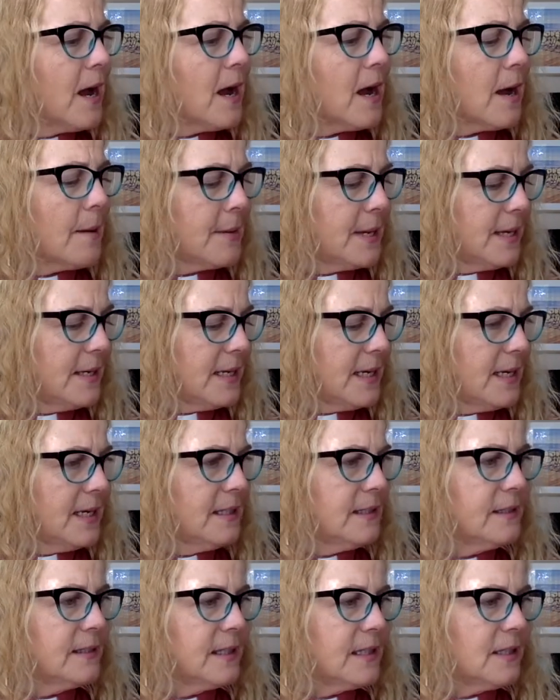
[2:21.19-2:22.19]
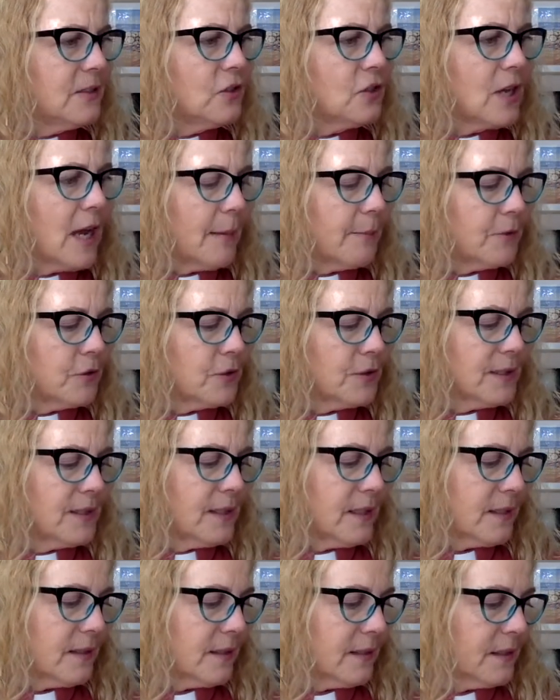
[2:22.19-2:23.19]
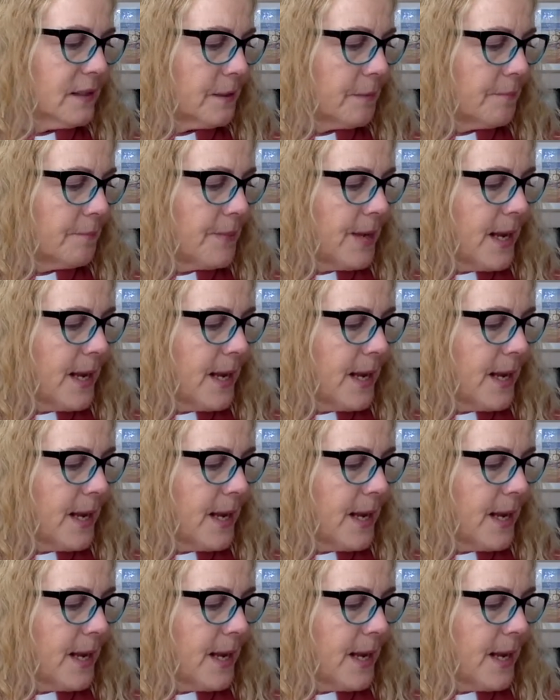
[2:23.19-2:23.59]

It is in chapter 6.